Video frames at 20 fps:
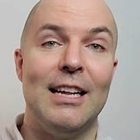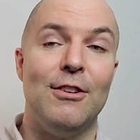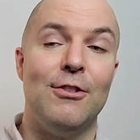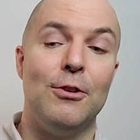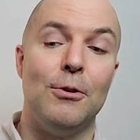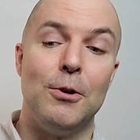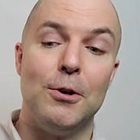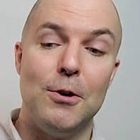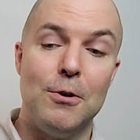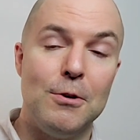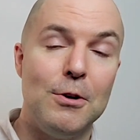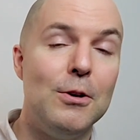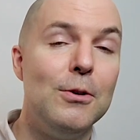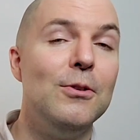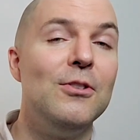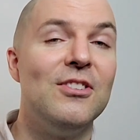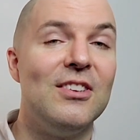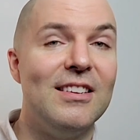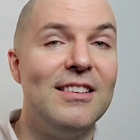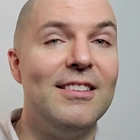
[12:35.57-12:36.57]
so you
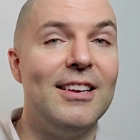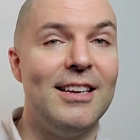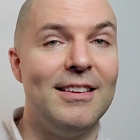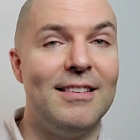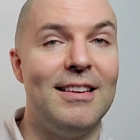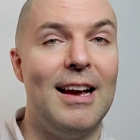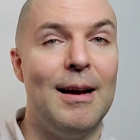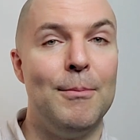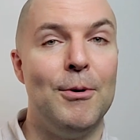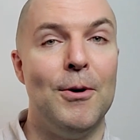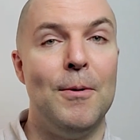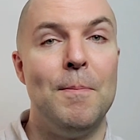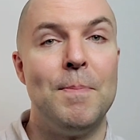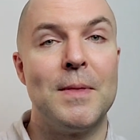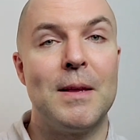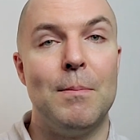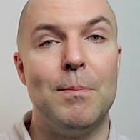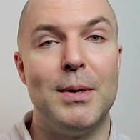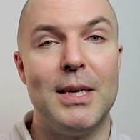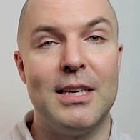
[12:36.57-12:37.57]
use Insite Timer
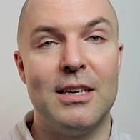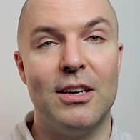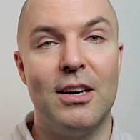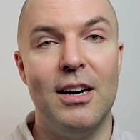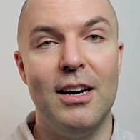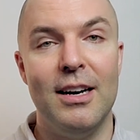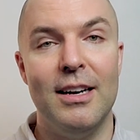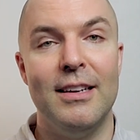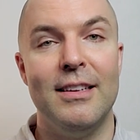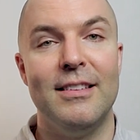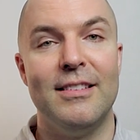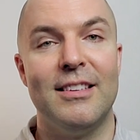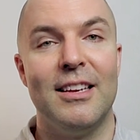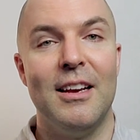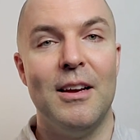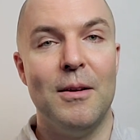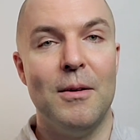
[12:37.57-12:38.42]
because